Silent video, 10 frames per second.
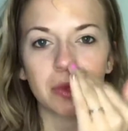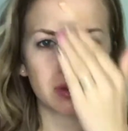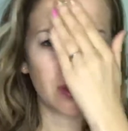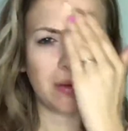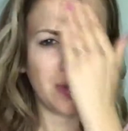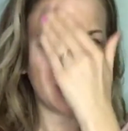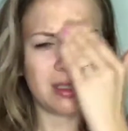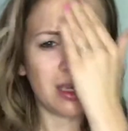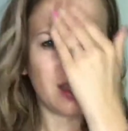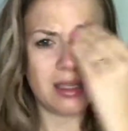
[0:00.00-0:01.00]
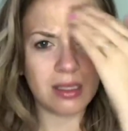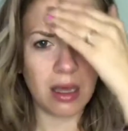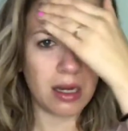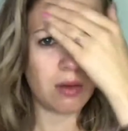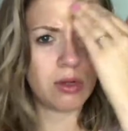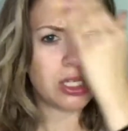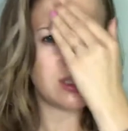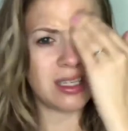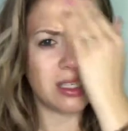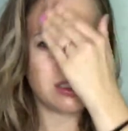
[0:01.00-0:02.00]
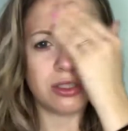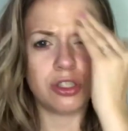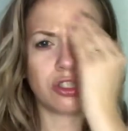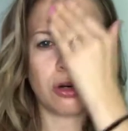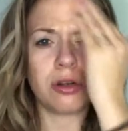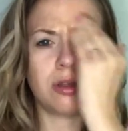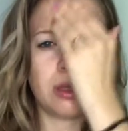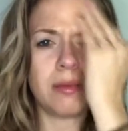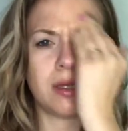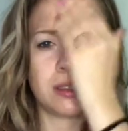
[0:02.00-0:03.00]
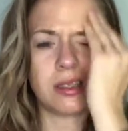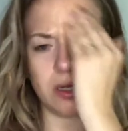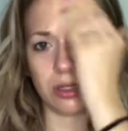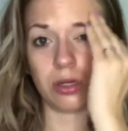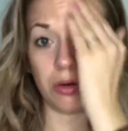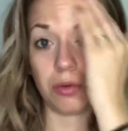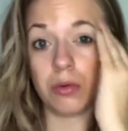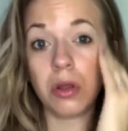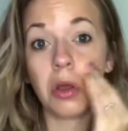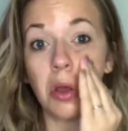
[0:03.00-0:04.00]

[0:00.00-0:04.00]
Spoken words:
So I'm mixing in this honey, which I said is darker than my skin tone.